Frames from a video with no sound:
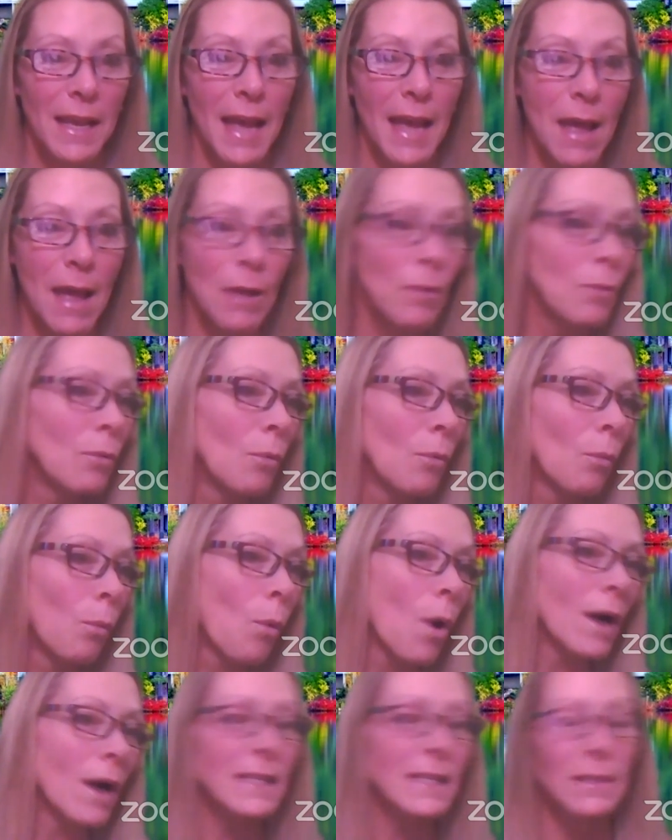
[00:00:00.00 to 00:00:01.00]
and
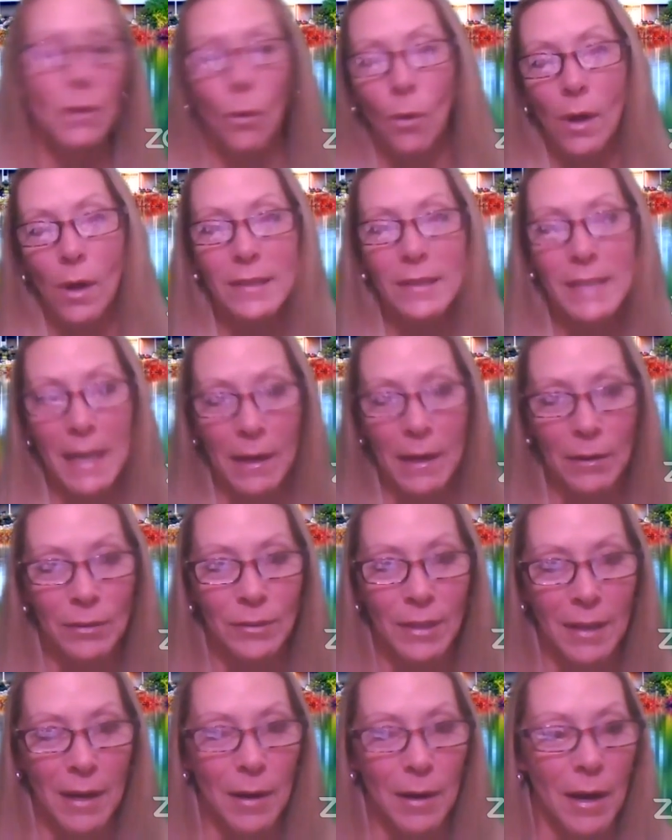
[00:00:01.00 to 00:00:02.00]
walk all
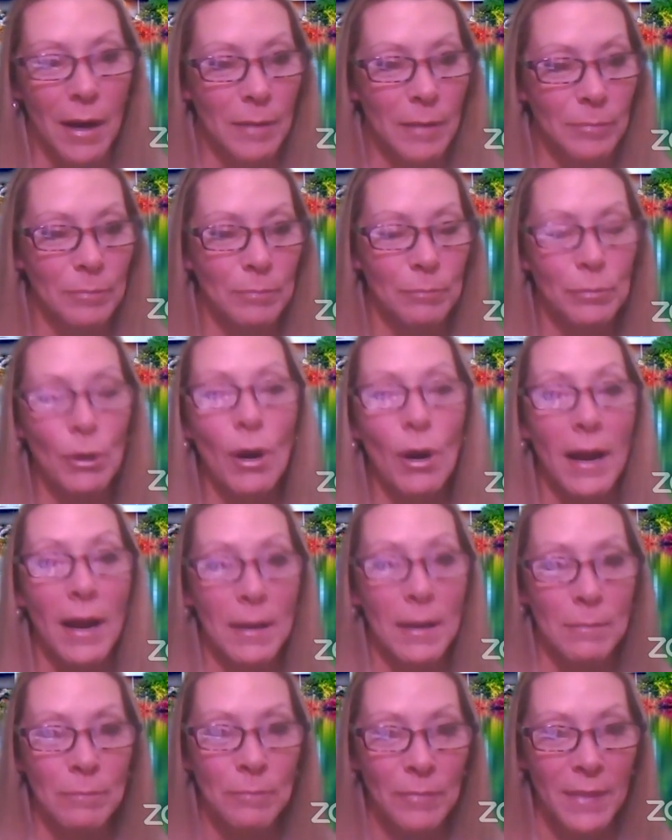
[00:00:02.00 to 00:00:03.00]
down
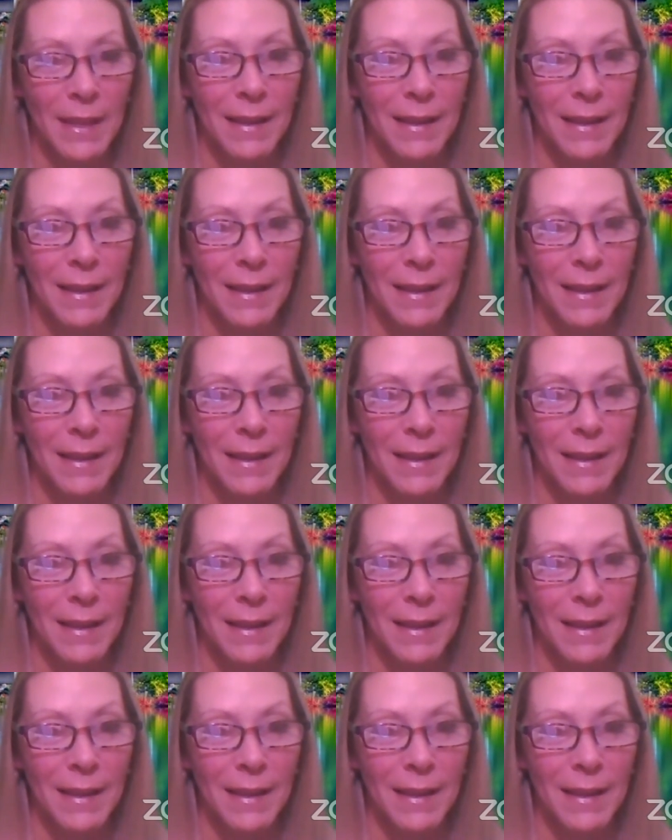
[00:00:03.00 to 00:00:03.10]
Prime,